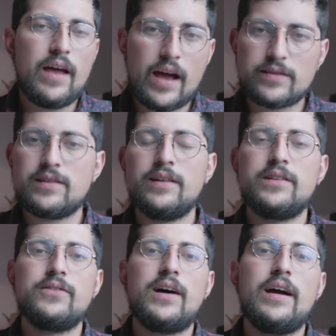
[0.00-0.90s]

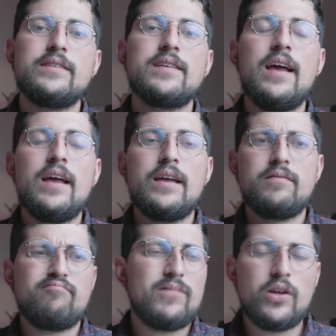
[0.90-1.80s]
excellent device.
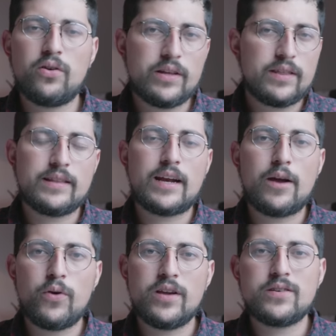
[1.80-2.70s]
The only thing that I
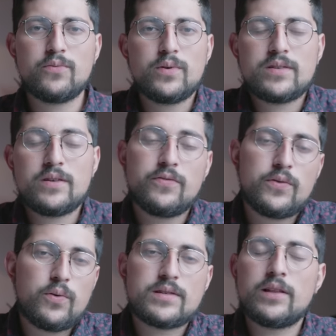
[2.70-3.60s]
wish if
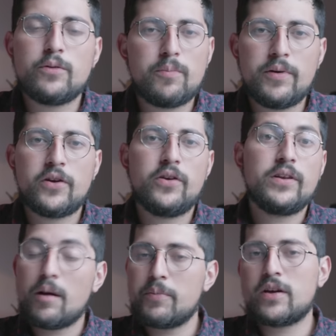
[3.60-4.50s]
it was a little bit bigger,
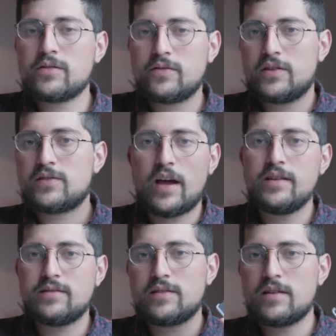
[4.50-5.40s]
not because of the
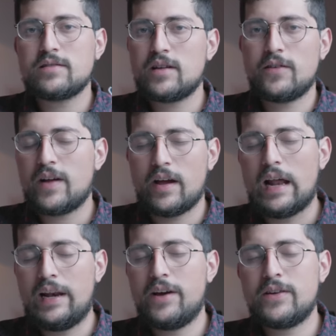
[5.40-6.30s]
size itself,
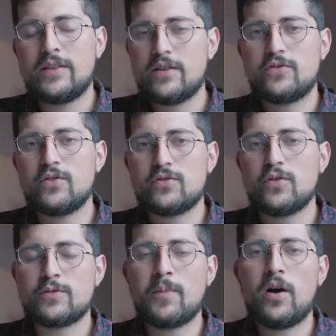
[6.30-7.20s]
I love it, that's just
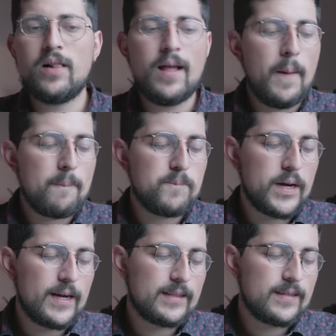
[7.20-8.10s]
so small,
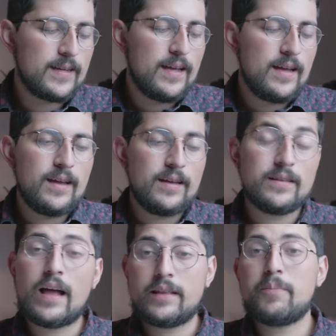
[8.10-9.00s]
but
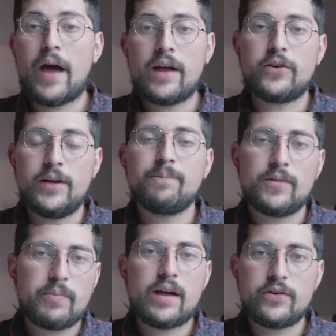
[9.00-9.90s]
the battery.
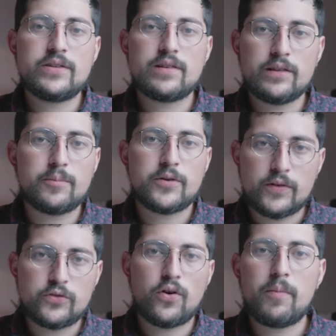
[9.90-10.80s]
The battery is a little bit of
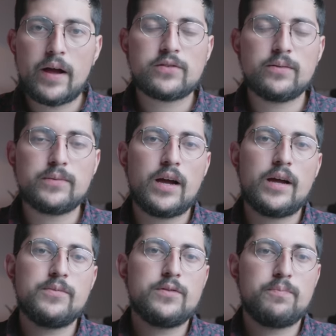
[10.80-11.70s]
a drawback
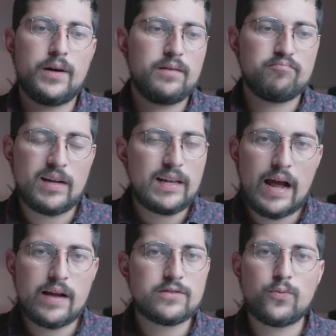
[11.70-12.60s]
sometimes, but it
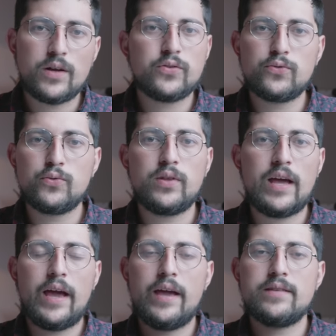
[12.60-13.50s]
lasts 1 to 2
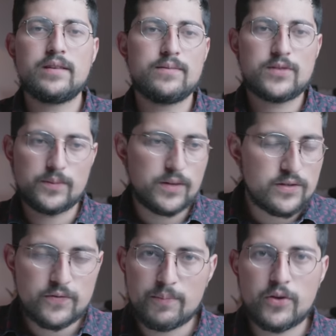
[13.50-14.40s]
days, and
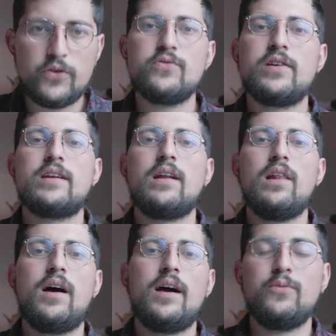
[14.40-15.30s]
sometimes if I'm not using it a
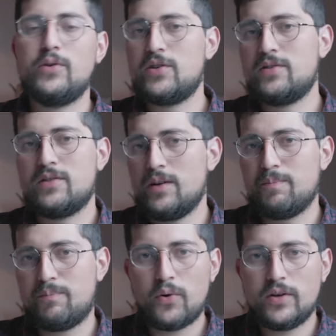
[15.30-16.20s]
lot, which is the
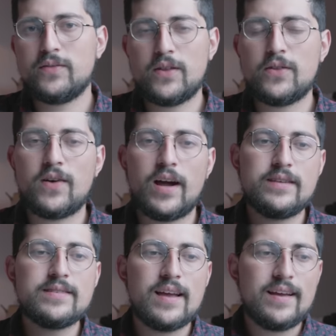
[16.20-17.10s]
point of the
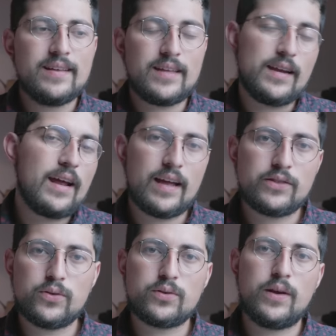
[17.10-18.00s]
device, then I
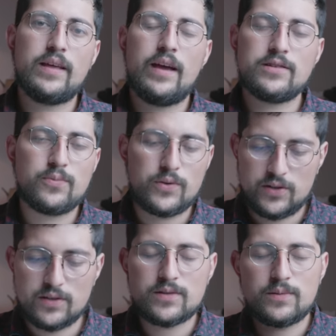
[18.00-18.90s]
get to 3 days, which
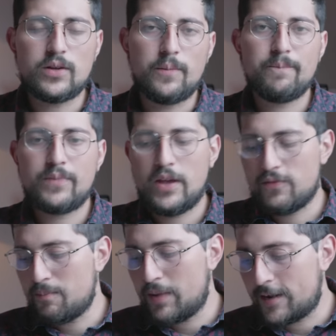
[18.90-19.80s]
is, you know,
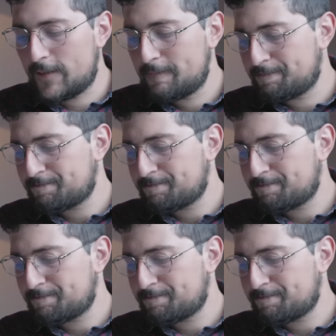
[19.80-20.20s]
even better.